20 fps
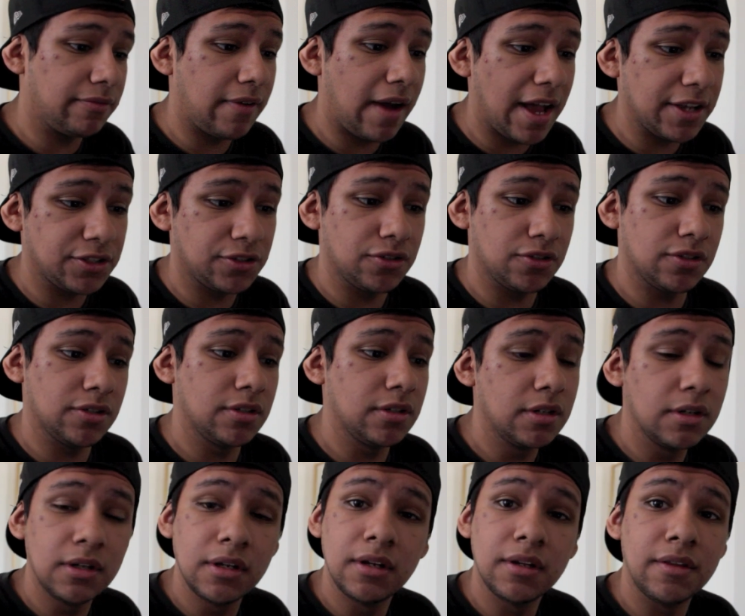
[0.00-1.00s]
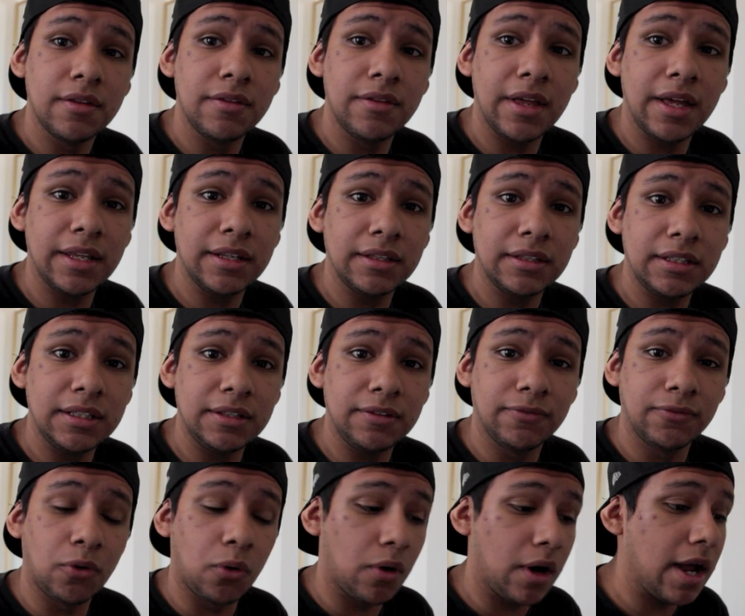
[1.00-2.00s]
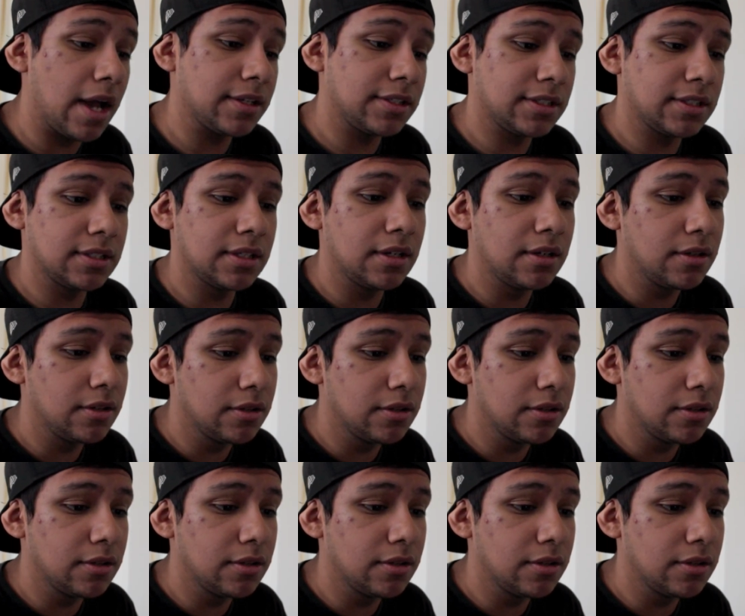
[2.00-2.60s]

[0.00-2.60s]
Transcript: faster than the 4S.